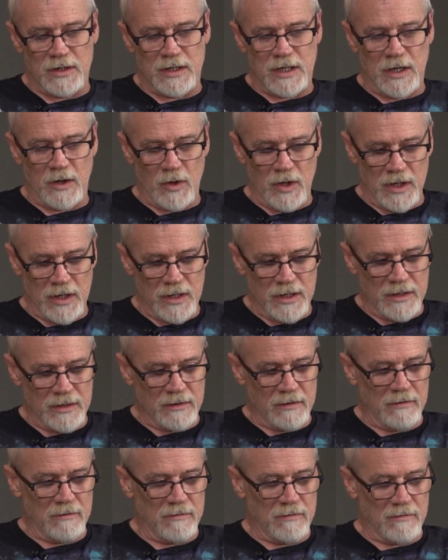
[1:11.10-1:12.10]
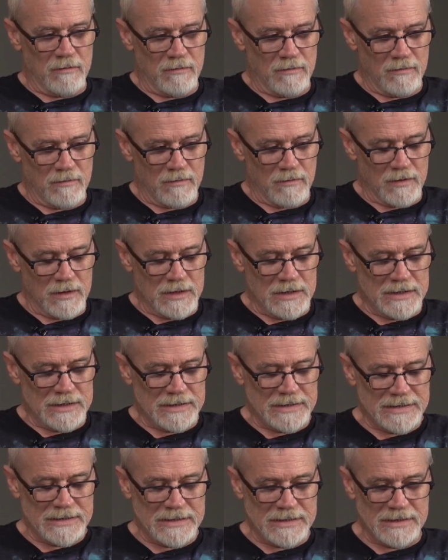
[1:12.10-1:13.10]
carrying
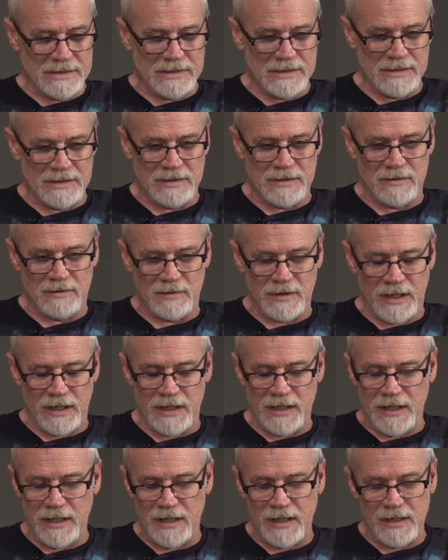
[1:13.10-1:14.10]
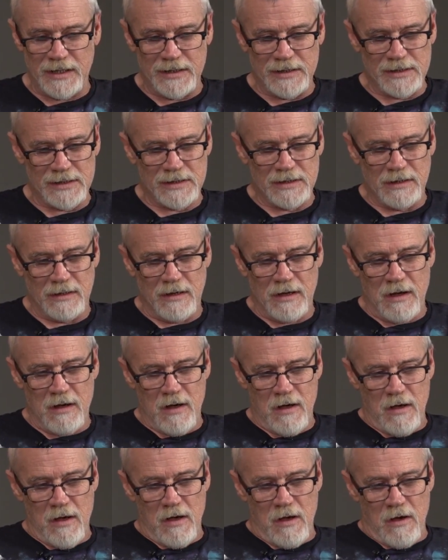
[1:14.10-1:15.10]
in the late 80s.
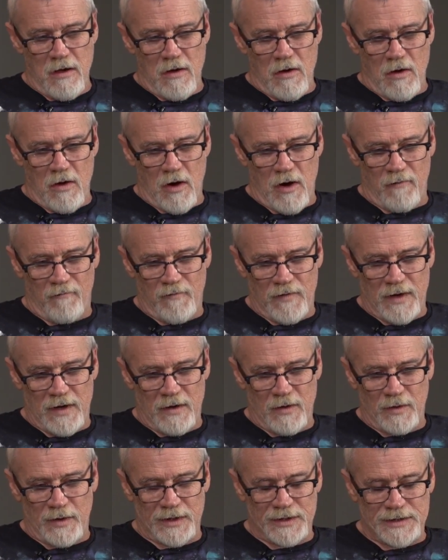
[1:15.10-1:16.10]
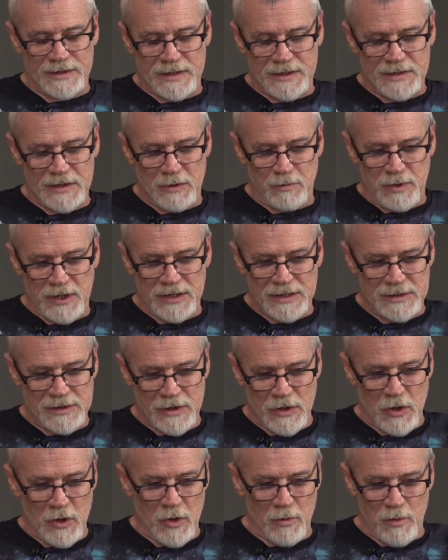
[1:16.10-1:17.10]
I found a
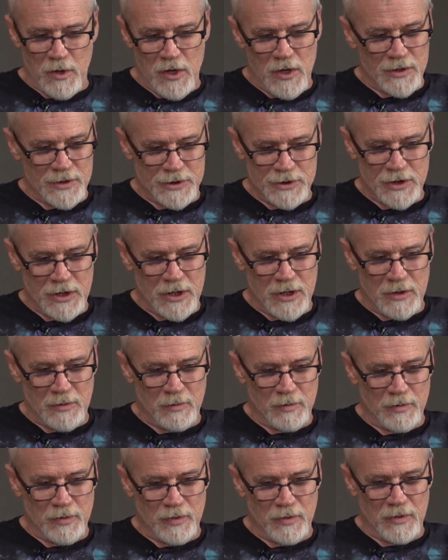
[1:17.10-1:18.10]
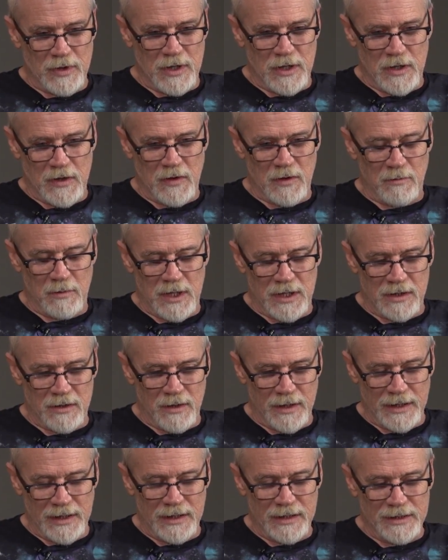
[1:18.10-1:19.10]
CZ-PCR at a pawn shop in the
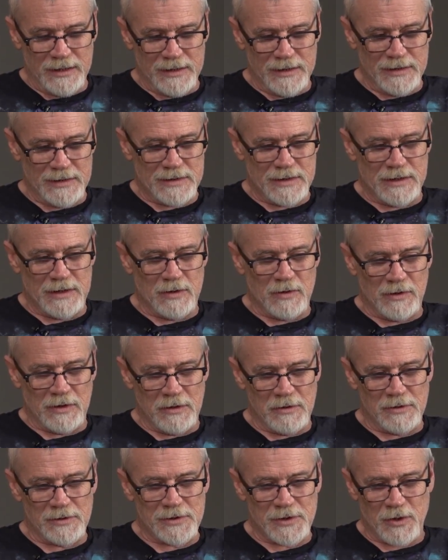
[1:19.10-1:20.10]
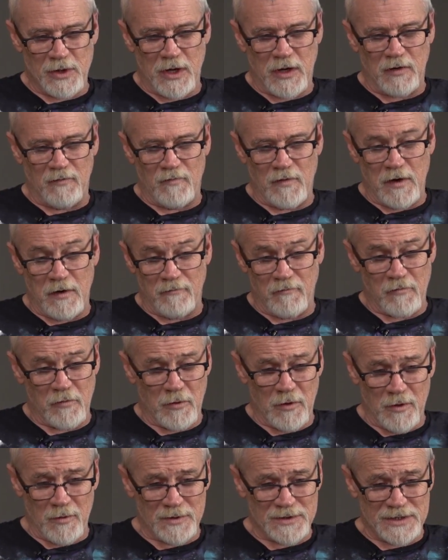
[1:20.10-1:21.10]
mid-90s. The only holster I could find
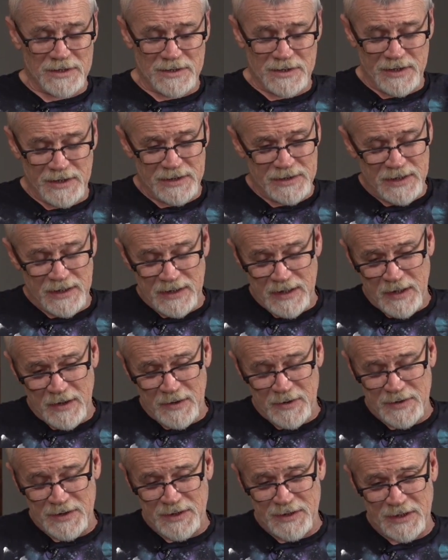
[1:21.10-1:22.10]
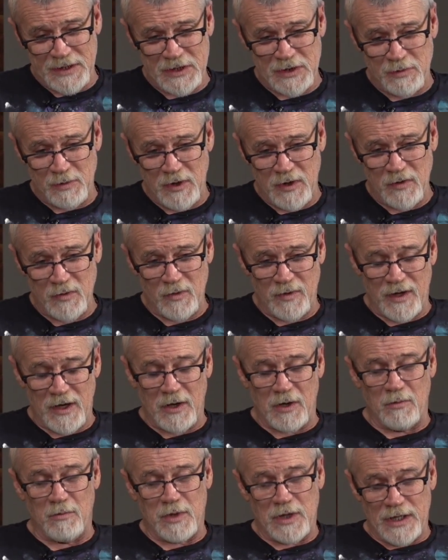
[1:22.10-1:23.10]
for it was a 16906 Smith
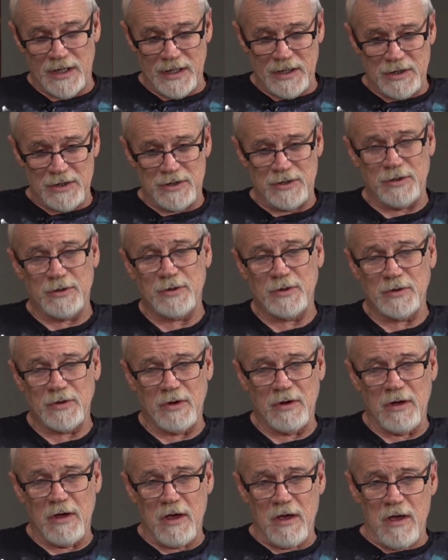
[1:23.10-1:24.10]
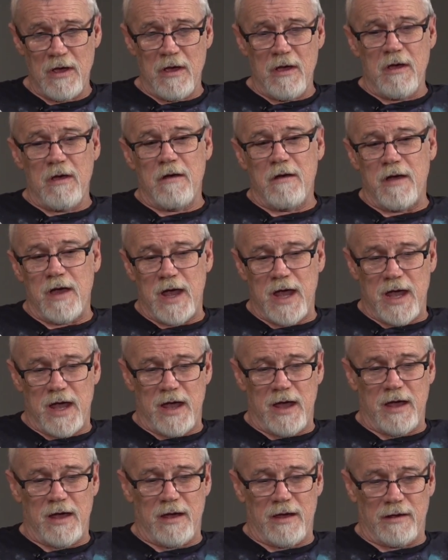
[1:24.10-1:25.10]
without a body shield,
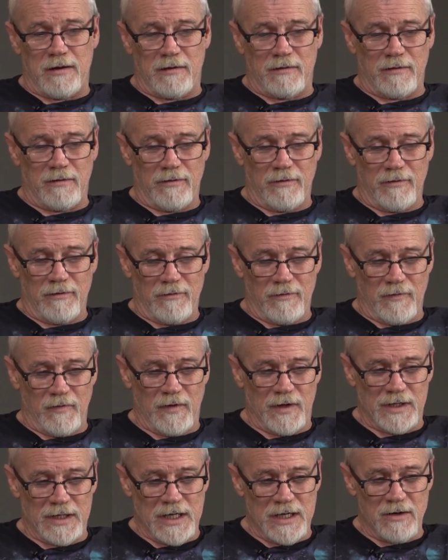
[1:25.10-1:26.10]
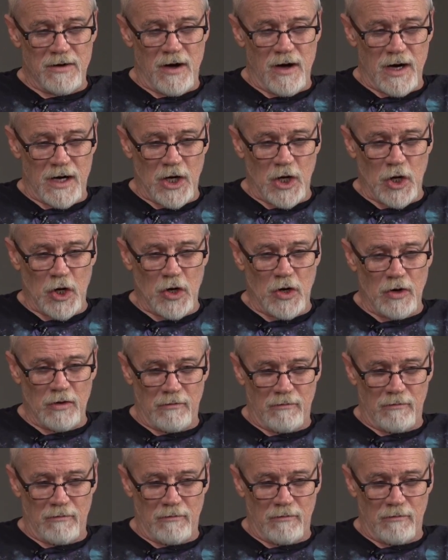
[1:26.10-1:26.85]
and the decocker.